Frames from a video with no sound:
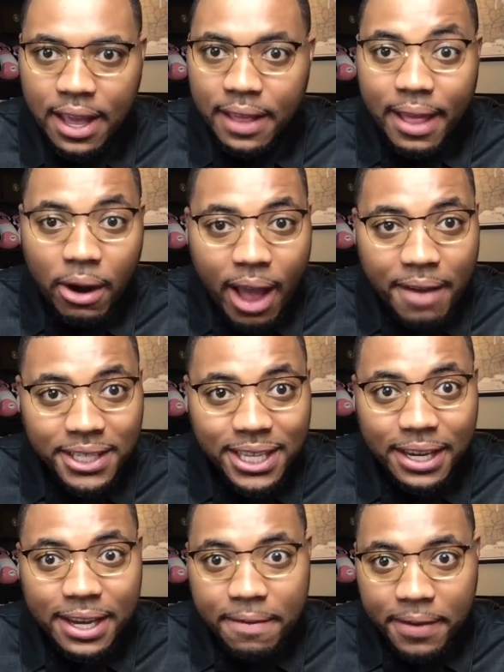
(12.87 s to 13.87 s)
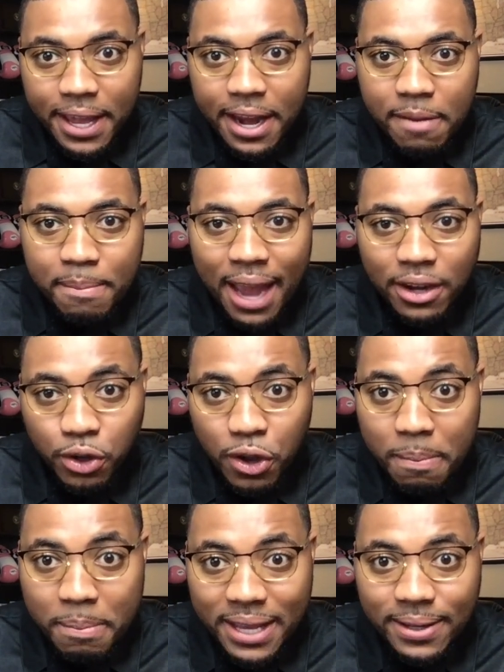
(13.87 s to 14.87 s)
that'll have a significant impact on your
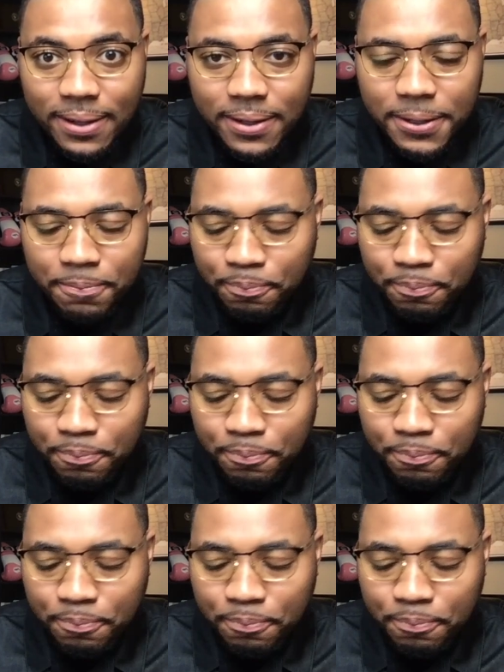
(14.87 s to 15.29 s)
business